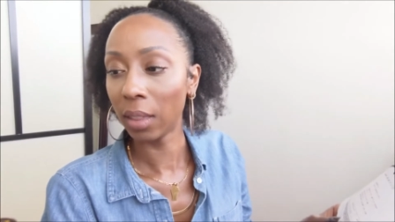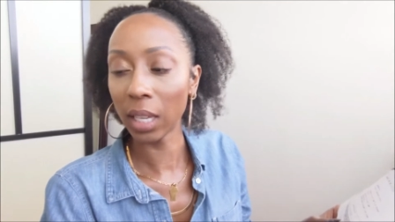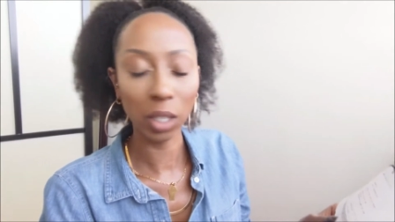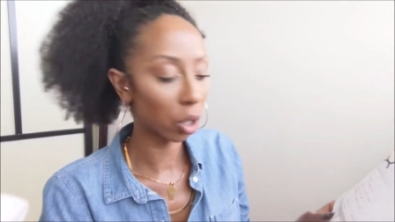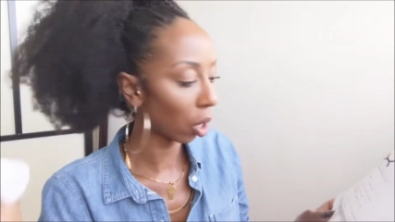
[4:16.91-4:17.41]

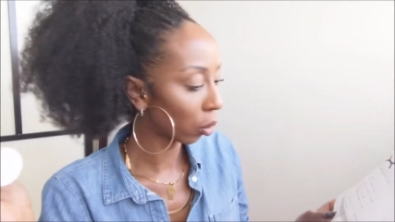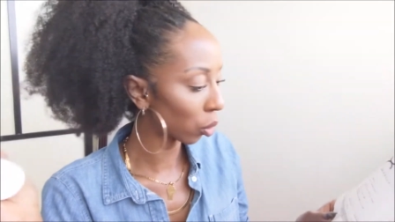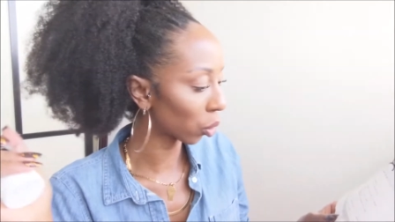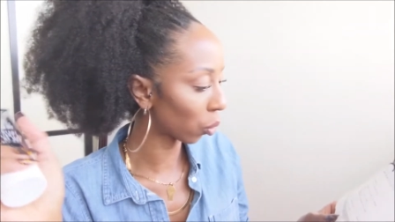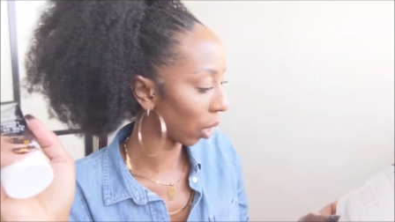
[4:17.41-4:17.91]
The
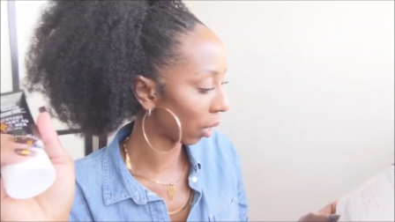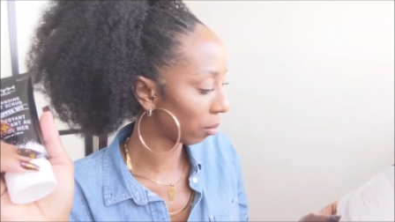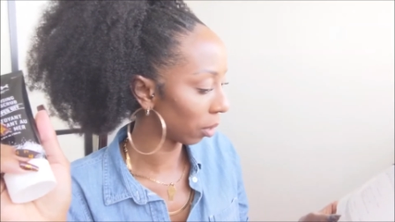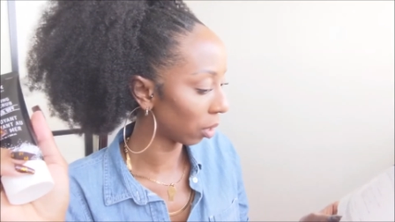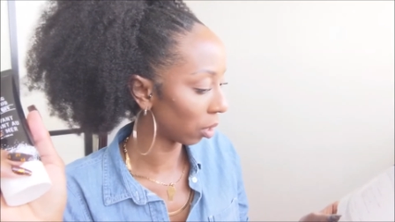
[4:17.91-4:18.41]
salt
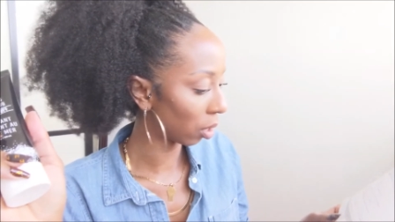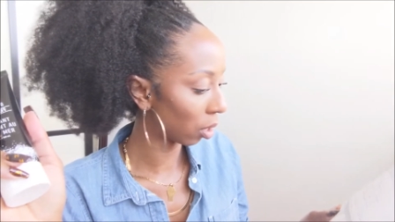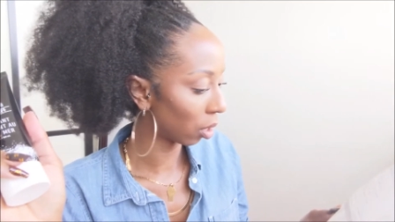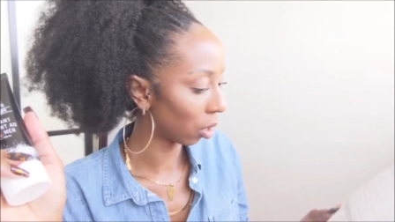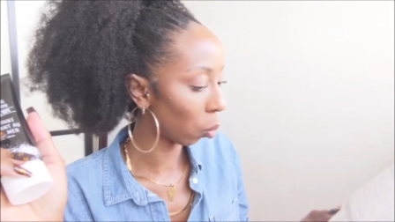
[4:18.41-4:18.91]
scrub
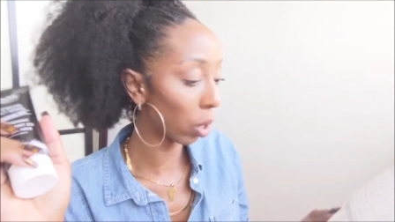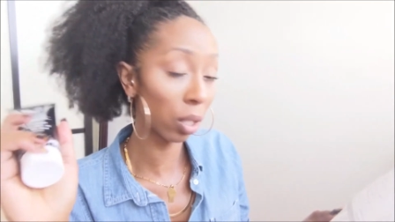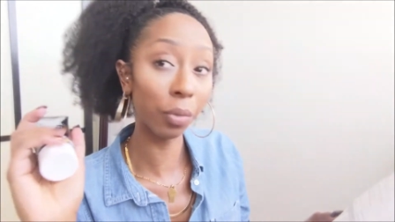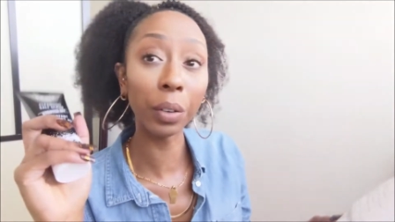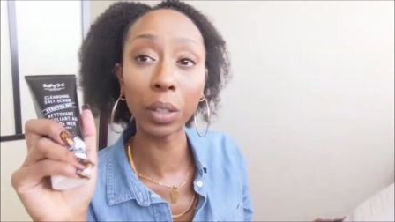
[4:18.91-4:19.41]

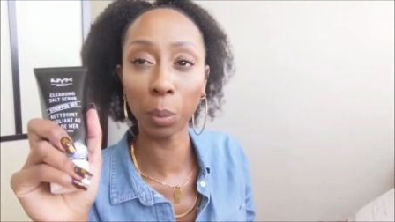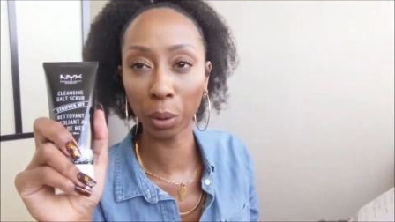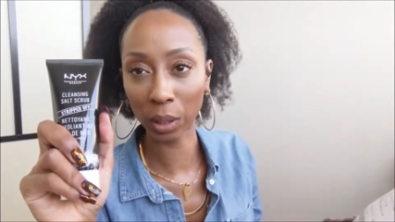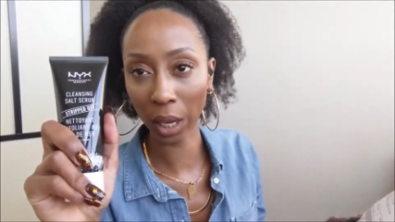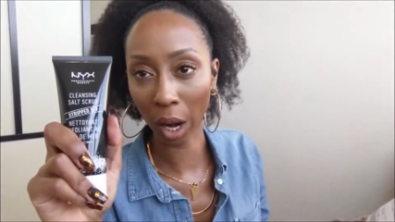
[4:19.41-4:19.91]
was
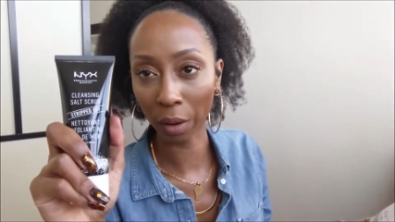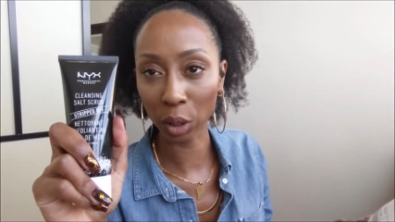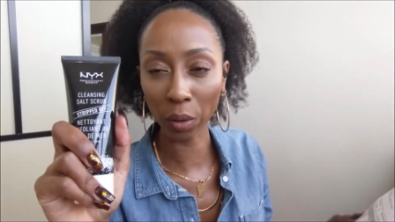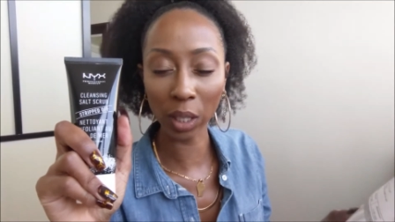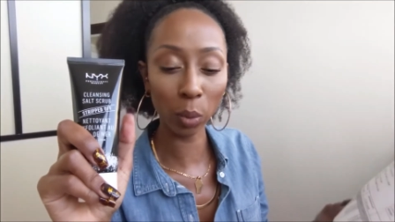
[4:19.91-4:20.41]
50% off.
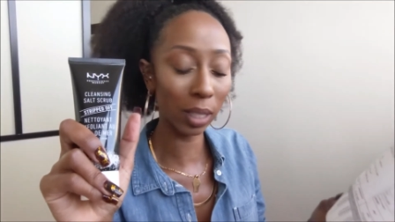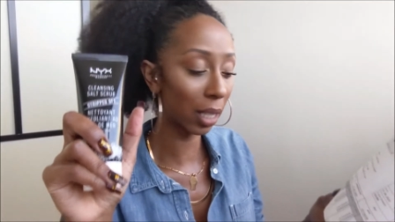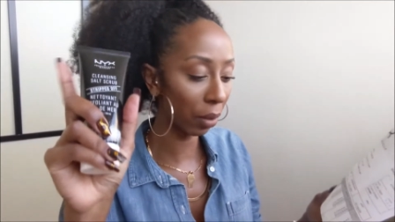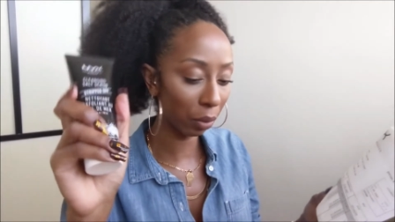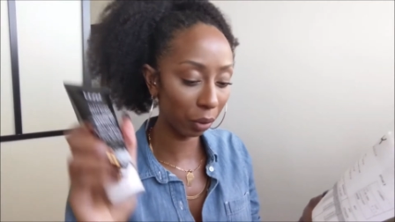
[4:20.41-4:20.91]
So this was
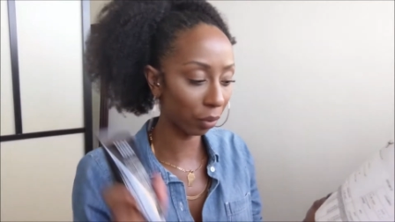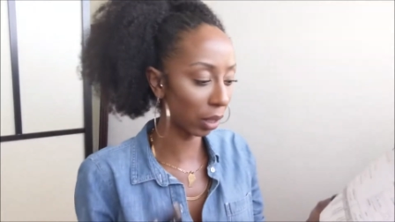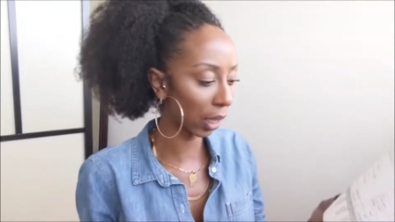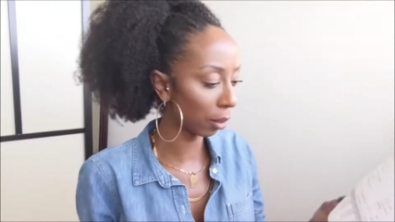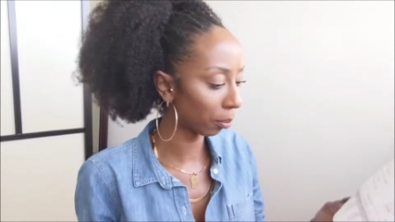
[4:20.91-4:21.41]

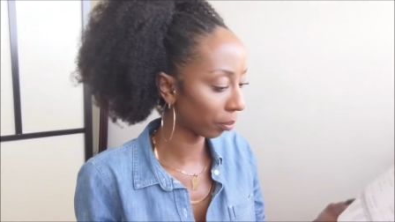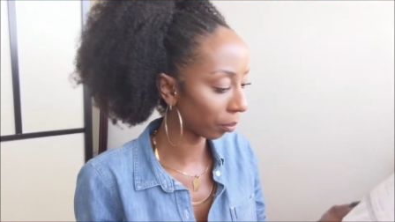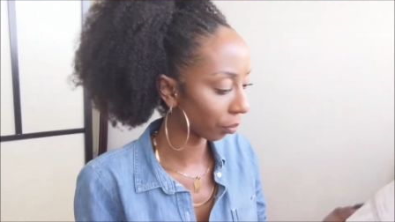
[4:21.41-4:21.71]
750.